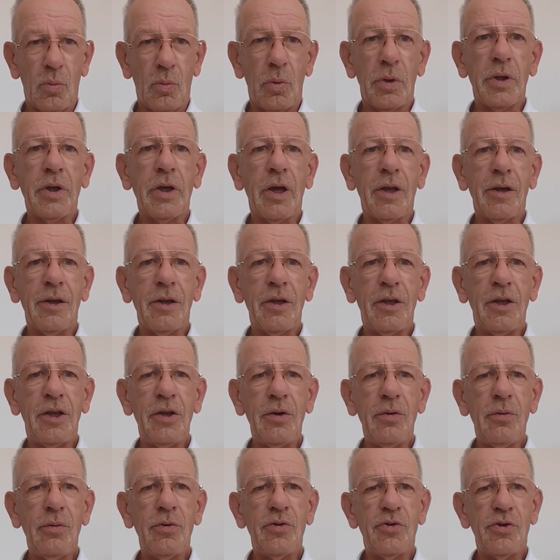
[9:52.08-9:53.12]
We get a
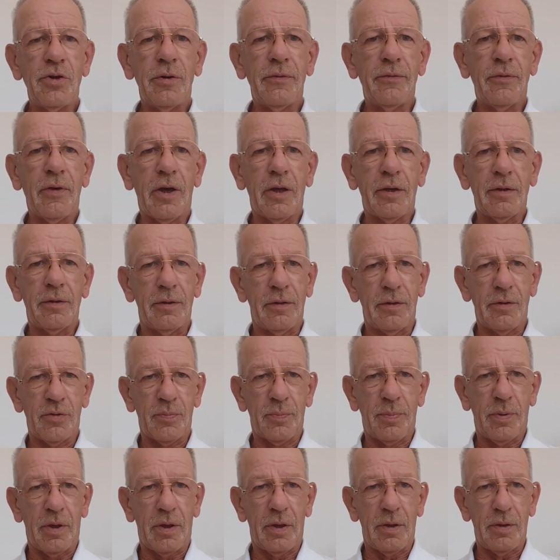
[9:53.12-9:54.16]
huge advantage
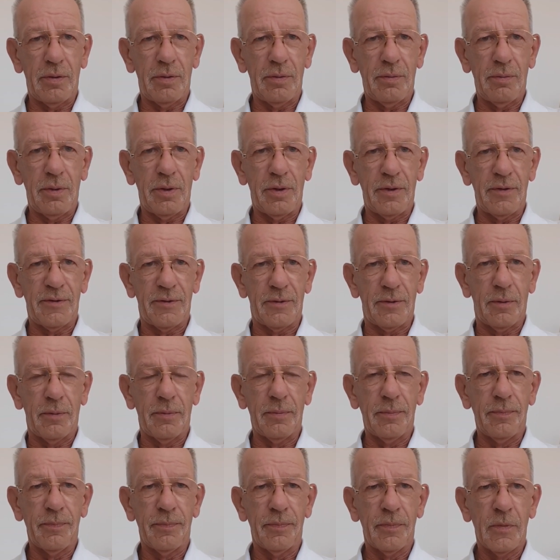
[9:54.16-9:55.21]
by doing
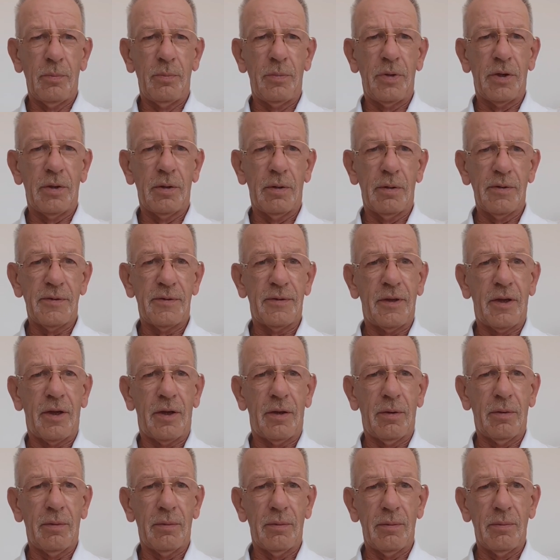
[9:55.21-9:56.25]
so, because
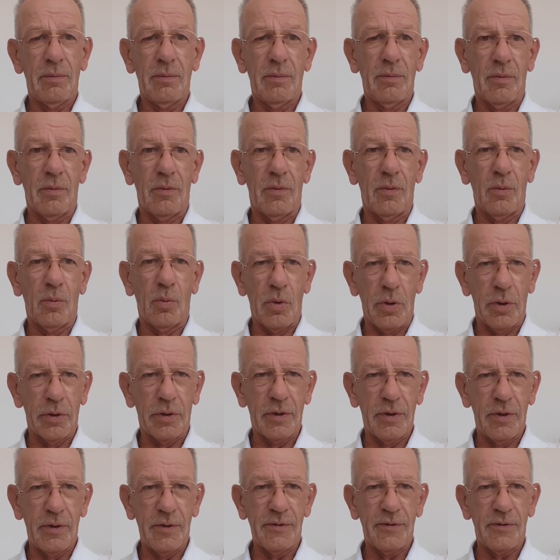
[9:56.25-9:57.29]
now The
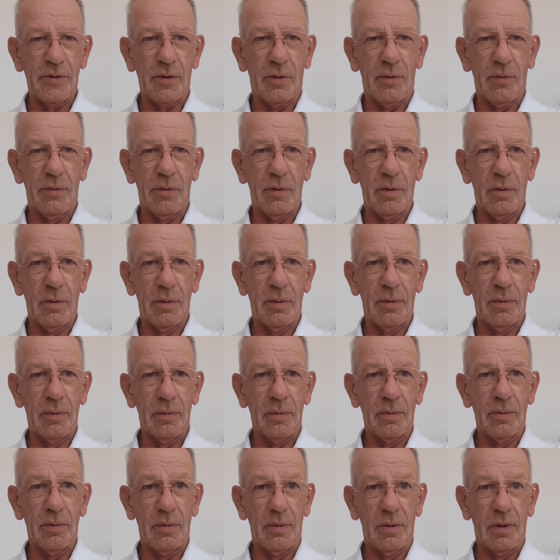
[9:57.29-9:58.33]
workers on the
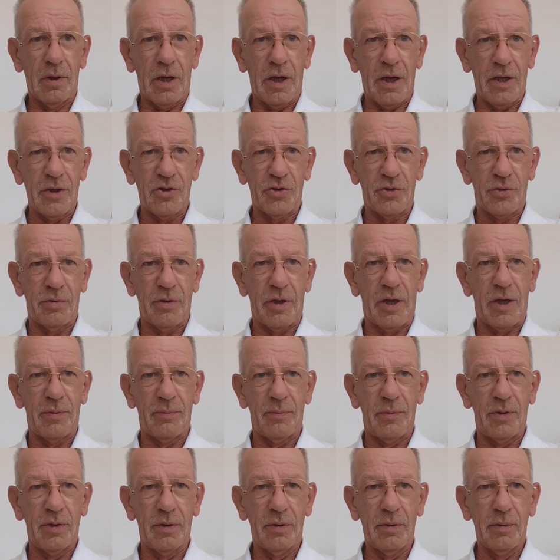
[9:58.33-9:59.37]
large
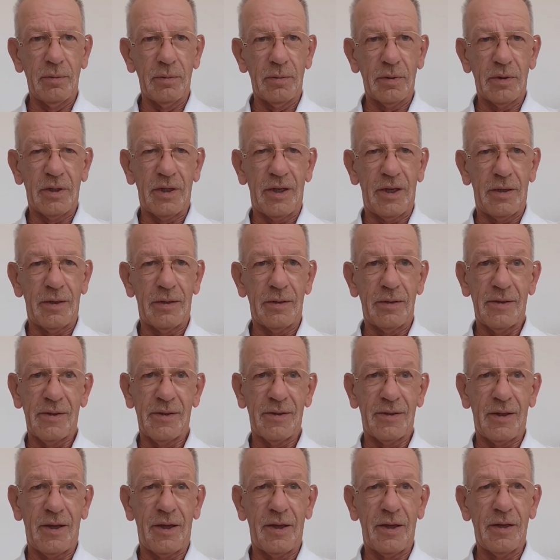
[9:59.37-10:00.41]
treadmill can
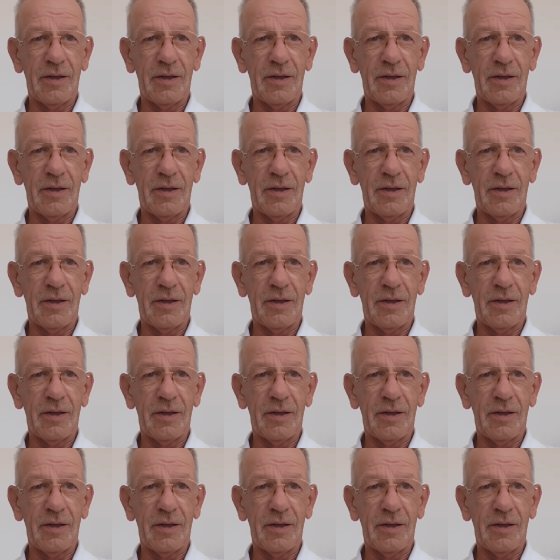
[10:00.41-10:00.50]
stay